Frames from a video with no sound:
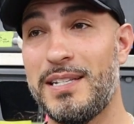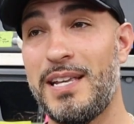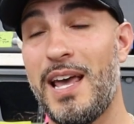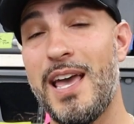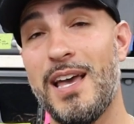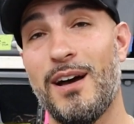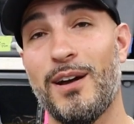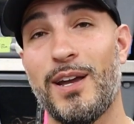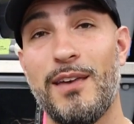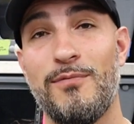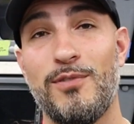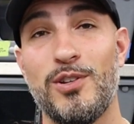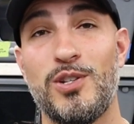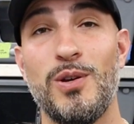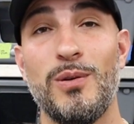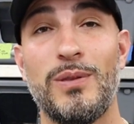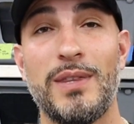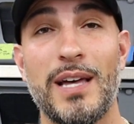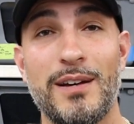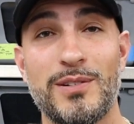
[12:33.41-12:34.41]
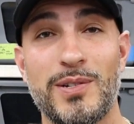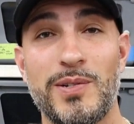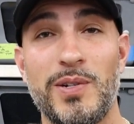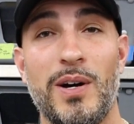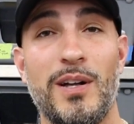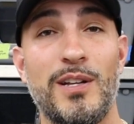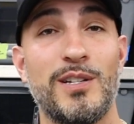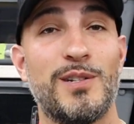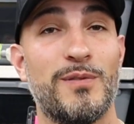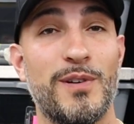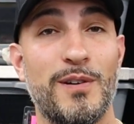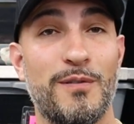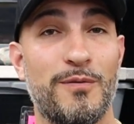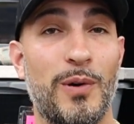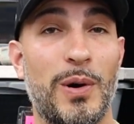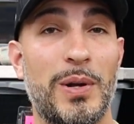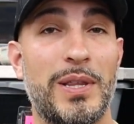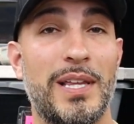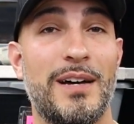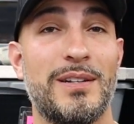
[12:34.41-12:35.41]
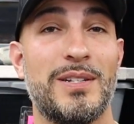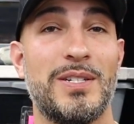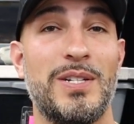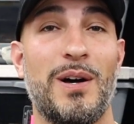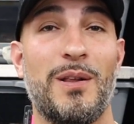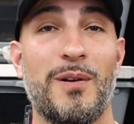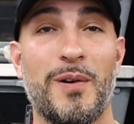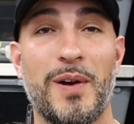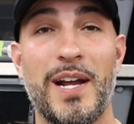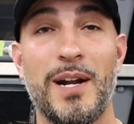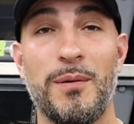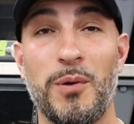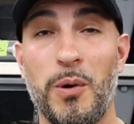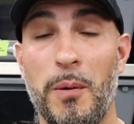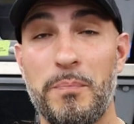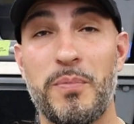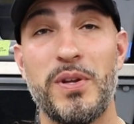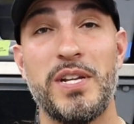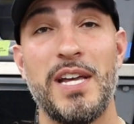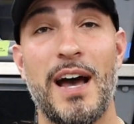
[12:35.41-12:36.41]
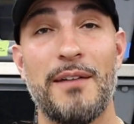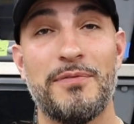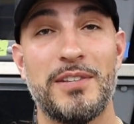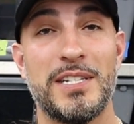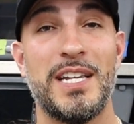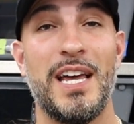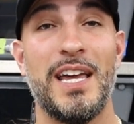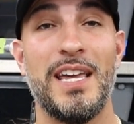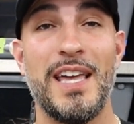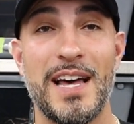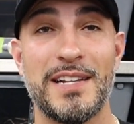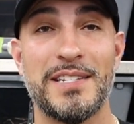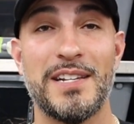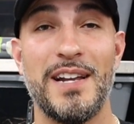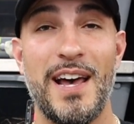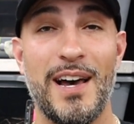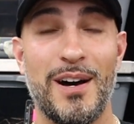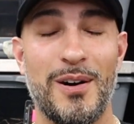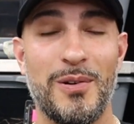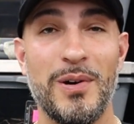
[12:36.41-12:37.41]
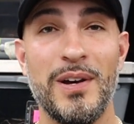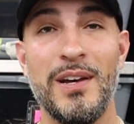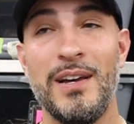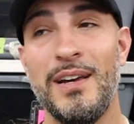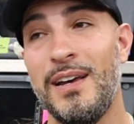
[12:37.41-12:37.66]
hey, I'll give you $2,000 for your $4,000 animal, but you have to say yes now.